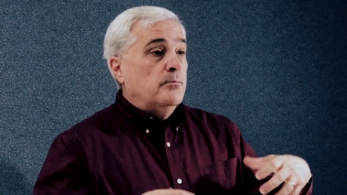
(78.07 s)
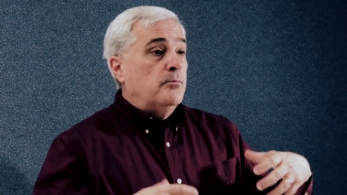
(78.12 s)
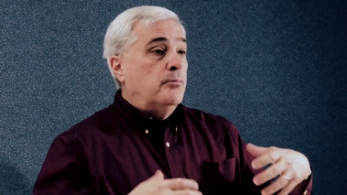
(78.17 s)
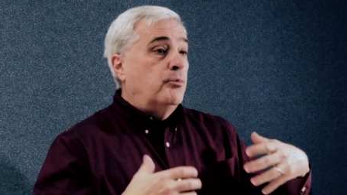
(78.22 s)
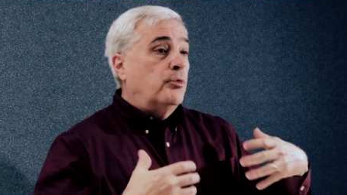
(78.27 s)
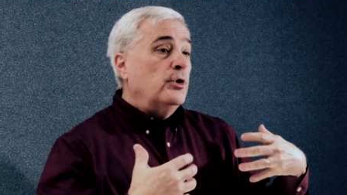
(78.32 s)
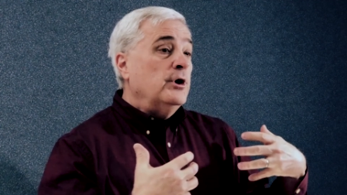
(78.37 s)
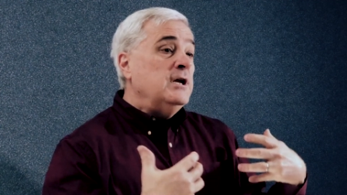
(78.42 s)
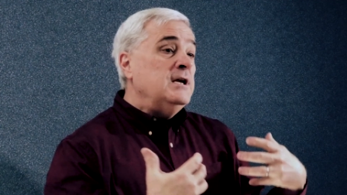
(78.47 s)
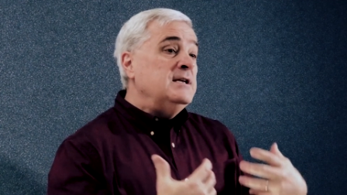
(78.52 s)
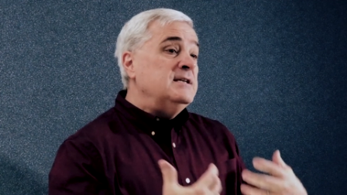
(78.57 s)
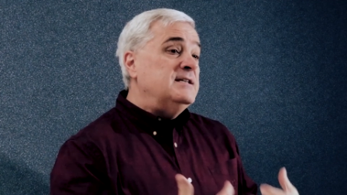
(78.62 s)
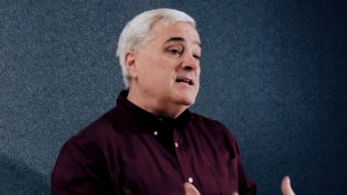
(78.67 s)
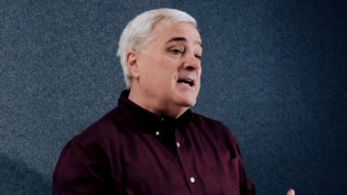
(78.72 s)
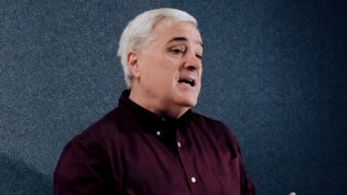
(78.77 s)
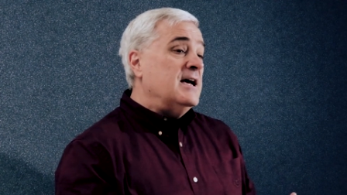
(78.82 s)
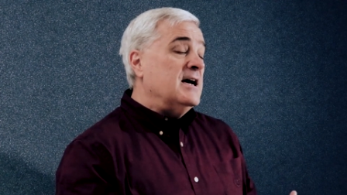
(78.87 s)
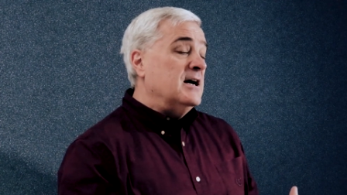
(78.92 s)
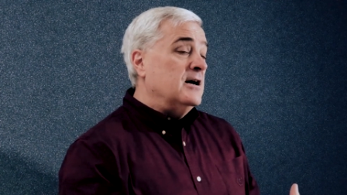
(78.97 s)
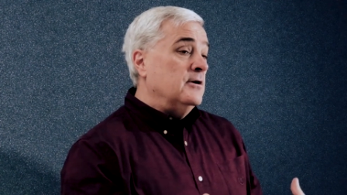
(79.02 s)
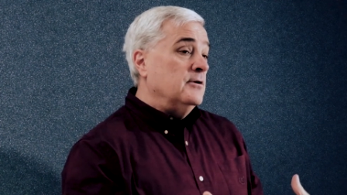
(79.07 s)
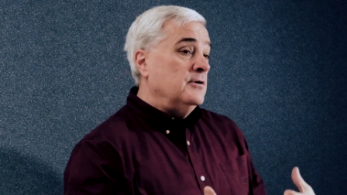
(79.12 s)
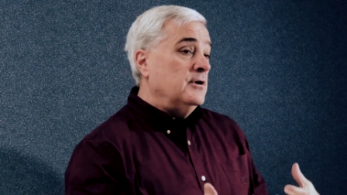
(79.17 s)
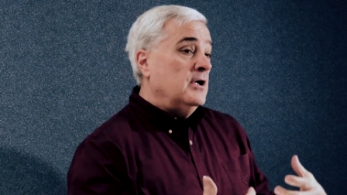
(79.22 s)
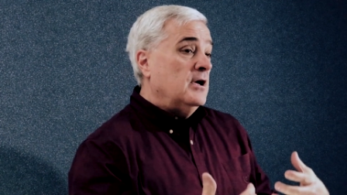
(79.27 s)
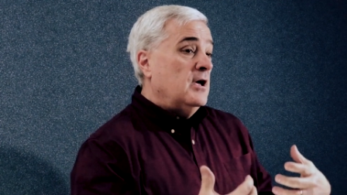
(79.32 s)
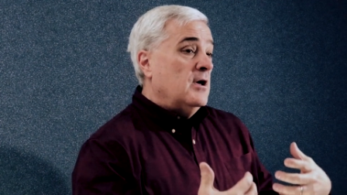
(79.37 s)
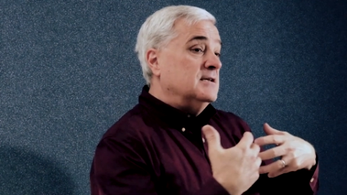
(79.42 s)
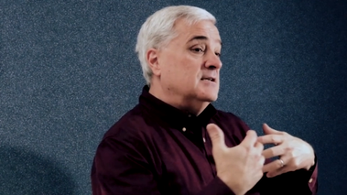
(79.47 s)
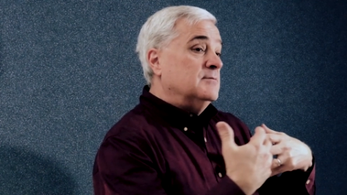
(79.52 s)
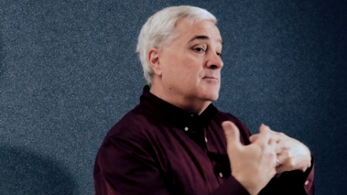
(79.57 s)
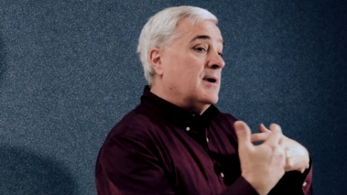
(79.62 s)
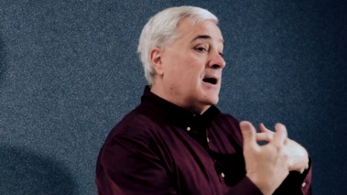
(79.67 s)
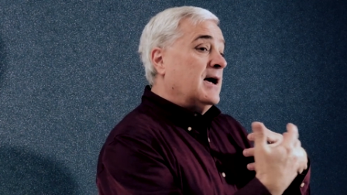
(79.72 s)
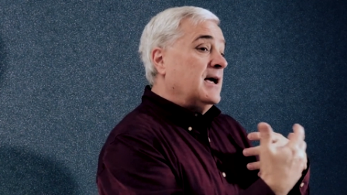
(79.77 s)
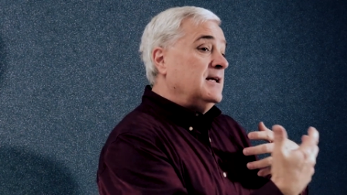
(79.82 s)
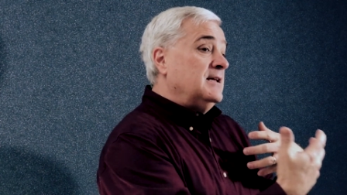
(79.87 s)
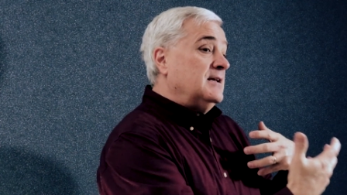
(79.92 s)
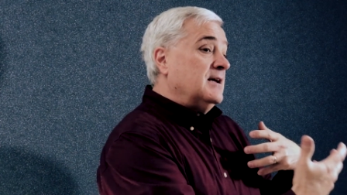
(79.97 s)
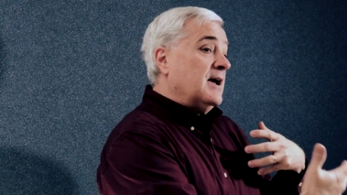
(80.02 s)
bring down
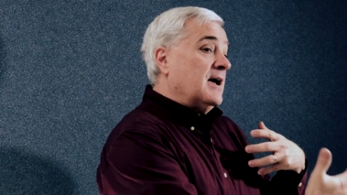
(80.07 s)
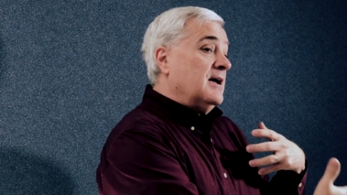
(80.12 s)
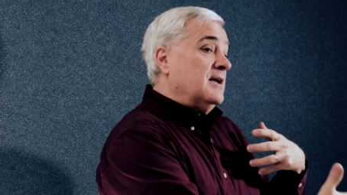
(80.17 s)
my